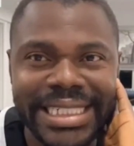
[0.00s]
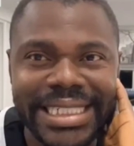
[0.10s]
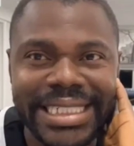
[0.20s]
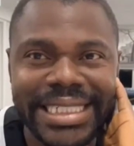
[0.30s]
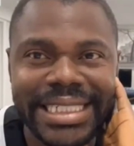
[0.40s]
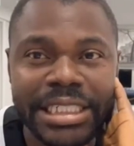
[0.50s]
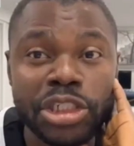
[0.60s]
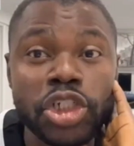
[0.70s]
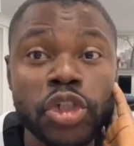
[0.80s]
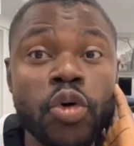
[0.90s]
show
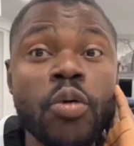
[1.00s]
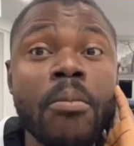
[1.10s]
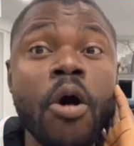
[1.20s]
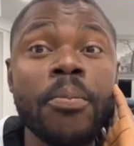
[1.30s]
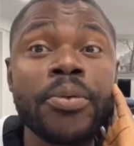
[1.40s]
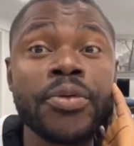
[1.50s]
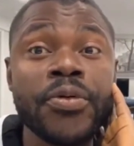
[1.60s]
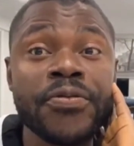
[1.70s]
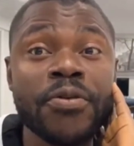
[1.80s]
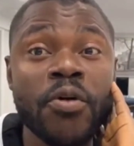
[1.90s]
more proof of your
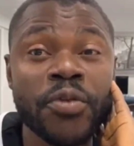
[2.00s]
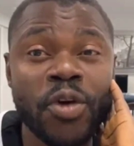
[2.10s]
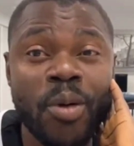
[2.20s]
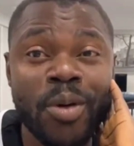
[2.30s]
common law.